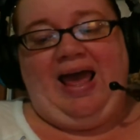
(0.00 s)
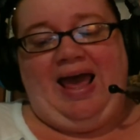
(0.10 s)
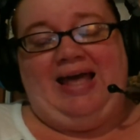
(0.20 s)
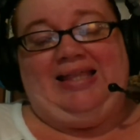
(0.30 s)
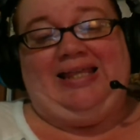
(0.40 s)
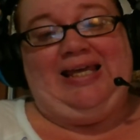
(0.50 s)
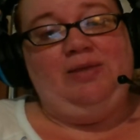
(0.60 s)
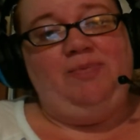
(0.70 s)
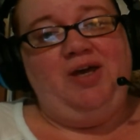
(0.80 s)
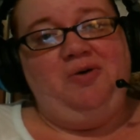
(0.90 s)
And then the
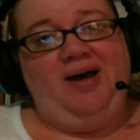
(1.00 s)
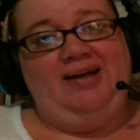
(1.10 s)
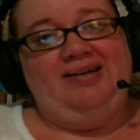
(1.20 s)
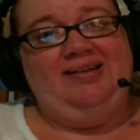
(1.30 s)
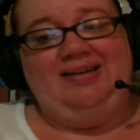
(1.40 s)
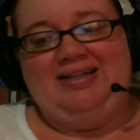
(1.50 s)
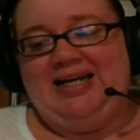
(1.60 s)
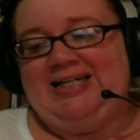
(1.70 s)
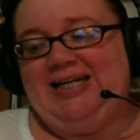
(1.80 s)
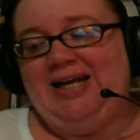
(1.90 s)
big one,
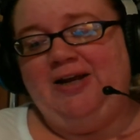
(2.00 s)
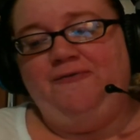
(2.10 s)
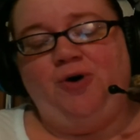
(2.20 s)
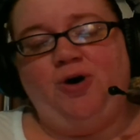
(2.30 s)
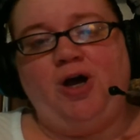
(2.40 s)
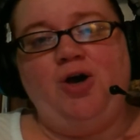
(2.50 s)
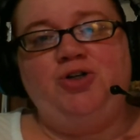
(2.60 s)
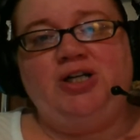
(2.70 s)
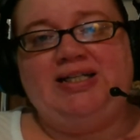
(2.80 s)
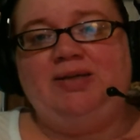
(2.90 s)
1994
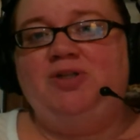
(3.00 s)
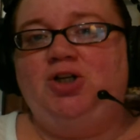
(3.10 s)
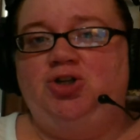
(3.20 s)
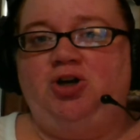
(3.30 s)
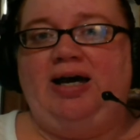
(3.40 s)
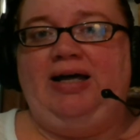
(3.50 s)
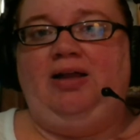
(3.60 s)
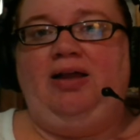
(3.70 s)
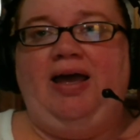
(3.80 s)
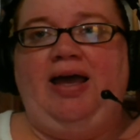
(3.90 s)
O.J. Simpson
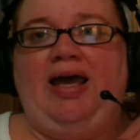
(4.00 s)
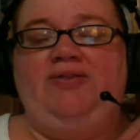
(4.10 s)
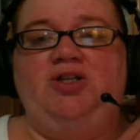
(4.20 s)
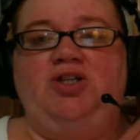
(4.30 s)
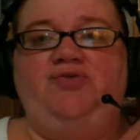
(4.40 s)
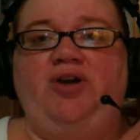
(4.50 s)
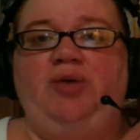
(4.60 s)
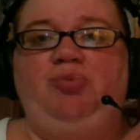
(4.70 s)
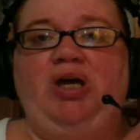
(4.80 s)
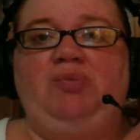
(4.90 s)
trial. And this is very
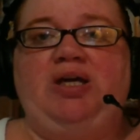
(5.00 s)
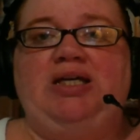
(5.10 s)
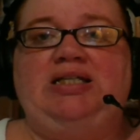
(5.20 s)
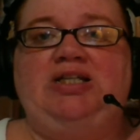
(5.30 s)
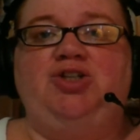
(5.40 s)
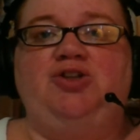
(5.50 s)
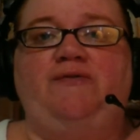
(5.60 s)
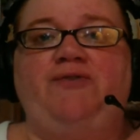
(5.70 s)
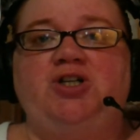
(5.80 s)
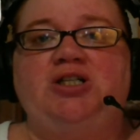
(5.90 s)
big because this is the
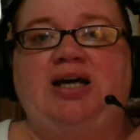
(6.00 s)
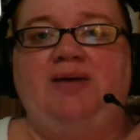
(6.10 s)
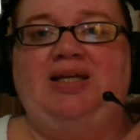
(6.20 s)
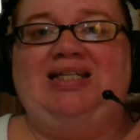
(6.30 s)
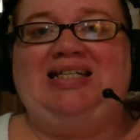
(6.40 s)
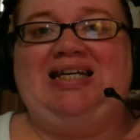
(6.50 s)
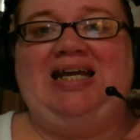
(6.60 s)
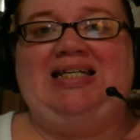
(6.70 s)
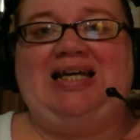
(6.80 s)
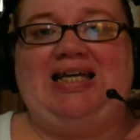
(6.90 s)
first time that
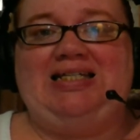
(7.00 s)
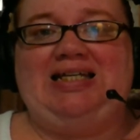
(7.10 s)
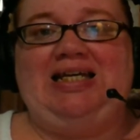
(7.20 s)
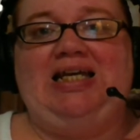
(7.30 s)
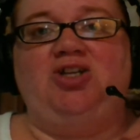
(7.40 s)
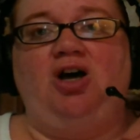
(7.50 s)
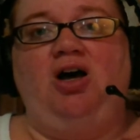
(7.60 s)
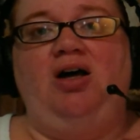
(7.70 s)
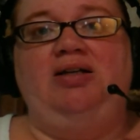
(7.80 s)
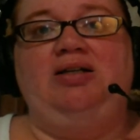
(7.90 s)
DNA testing is
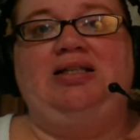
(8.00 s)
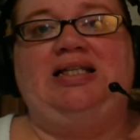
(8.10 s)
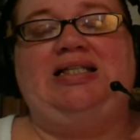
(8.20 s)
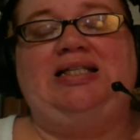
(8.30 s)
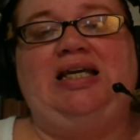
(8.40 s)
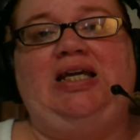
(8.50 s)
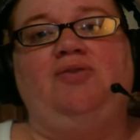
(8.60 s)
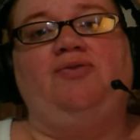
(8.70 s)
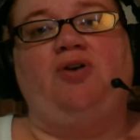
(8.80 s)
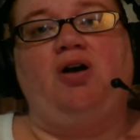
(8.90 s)
on the scene
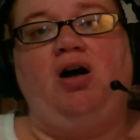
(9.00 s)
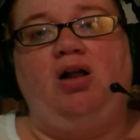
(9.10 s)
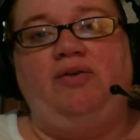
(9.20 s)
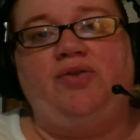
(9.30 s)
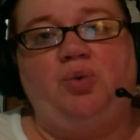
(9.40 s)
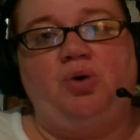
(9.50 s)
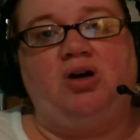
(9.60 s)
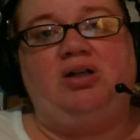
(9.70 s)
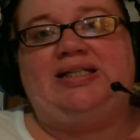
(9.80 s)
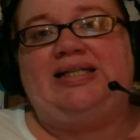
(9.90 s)
for all of the
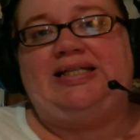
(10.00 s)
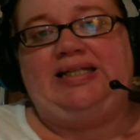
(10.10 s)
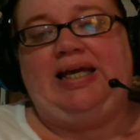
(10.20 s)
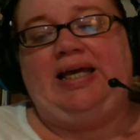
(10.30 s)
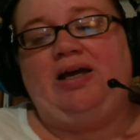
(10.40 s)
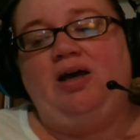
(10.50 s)
world to see.